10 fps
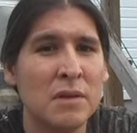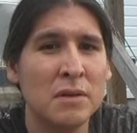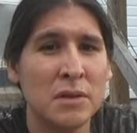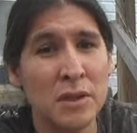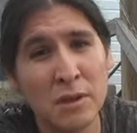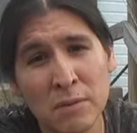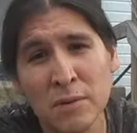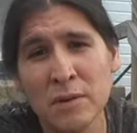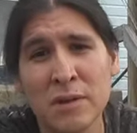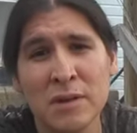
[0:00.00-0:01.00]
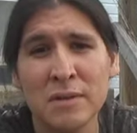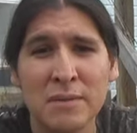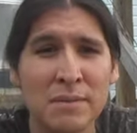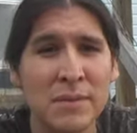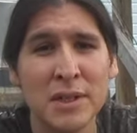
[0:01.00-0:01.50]
who still rule
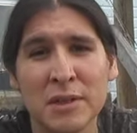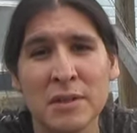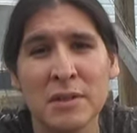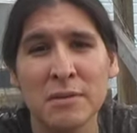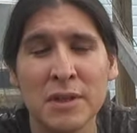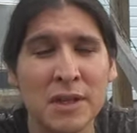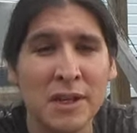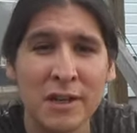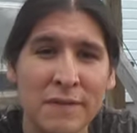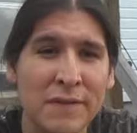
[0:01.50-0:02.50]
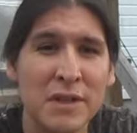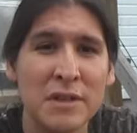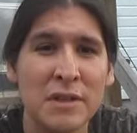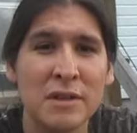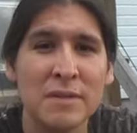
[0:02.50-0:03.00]
Mexico with an iron fist,